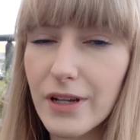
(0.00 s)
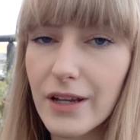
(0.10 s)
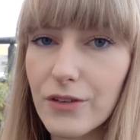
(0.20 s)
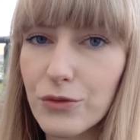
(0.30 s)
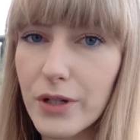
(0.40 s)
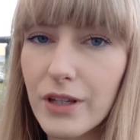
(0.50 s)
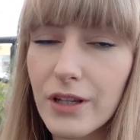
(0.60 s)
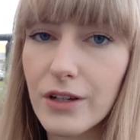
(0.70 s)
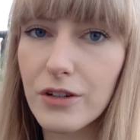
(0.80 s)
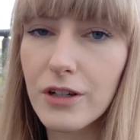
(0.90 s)
I have one
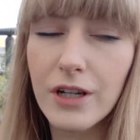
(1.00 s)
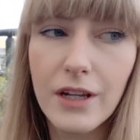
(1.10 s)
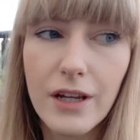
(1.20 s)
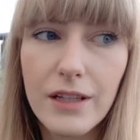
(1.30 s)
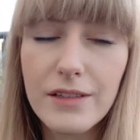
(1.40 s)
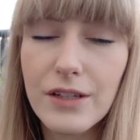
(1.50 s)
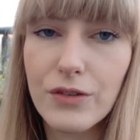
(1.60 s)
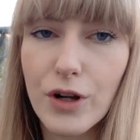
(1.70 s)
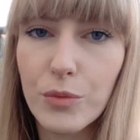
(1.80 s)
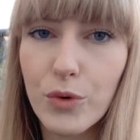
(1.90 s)
here and
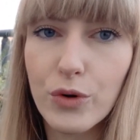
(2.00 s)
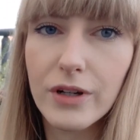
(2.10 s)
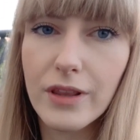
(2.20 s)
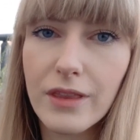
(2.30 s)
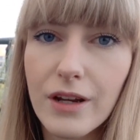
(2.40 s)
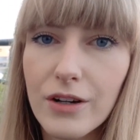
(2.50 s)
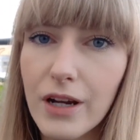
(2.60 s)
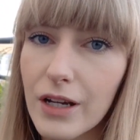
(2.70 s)
several more in there.